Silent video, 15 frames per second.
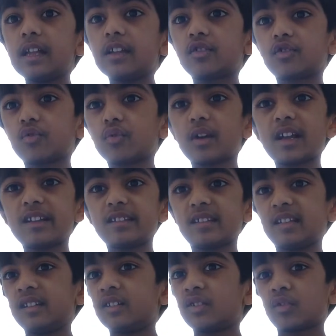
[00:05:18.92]
It's
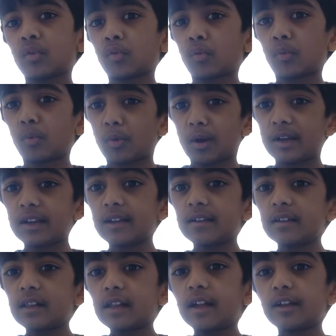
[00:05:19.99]
crazy, right?
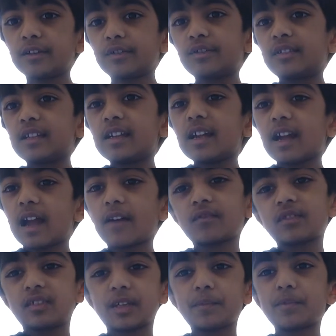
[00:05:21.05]
And you see, I have
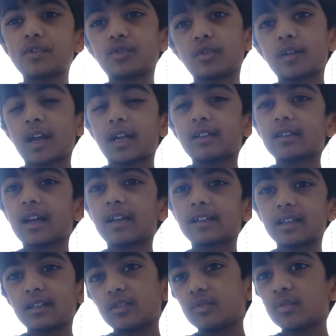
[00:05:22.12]
the same shirt. I I
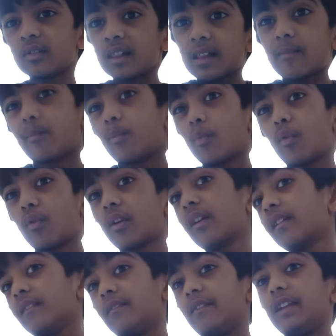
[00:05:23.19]
can do more
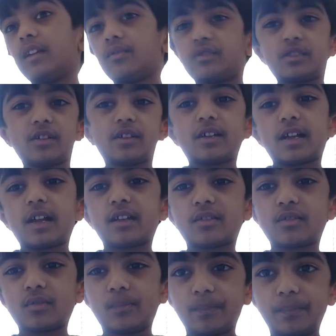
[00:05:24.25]
videos in today,
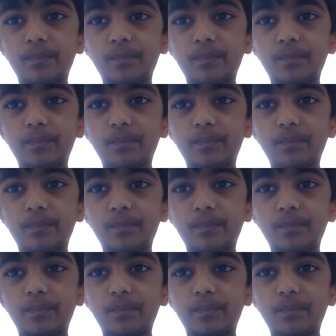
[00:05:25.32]
so